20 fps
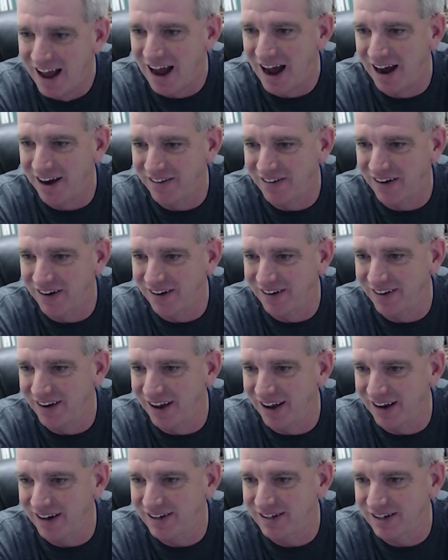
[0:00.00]
I've heard
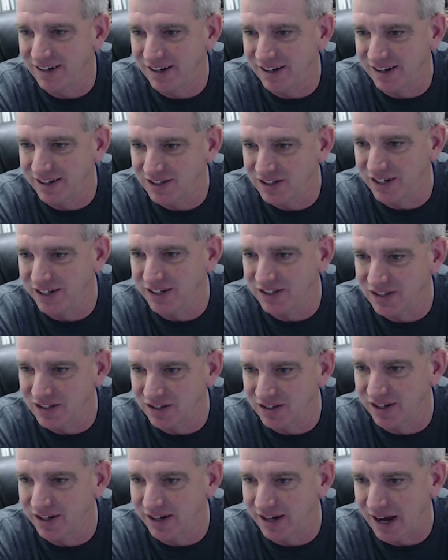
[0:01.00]
that seeing
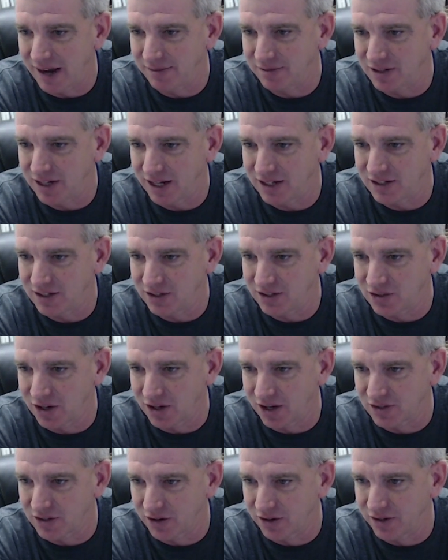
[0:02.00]
the cabin chassis
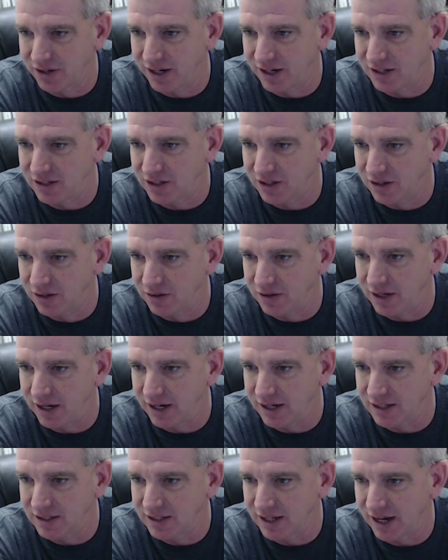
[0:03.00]
trucks are detuned.
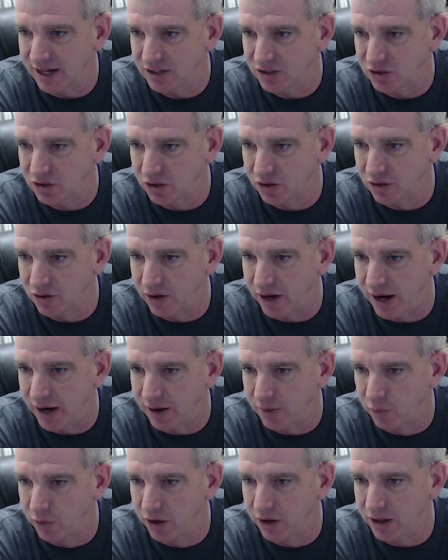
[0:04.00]
Is that true?
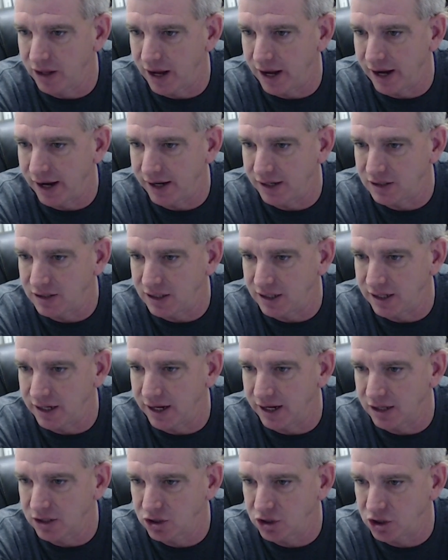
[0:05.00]
And will a
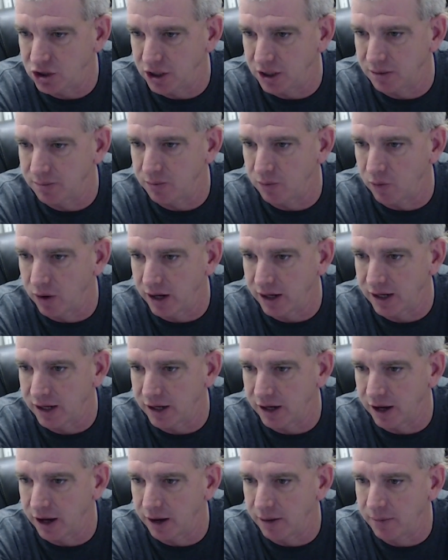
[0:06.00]
TS chip wake
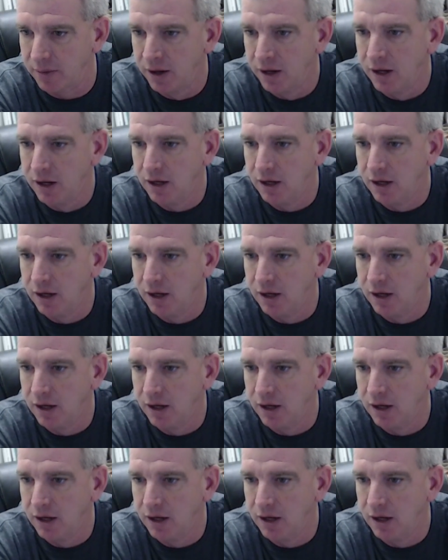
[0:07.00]
it up?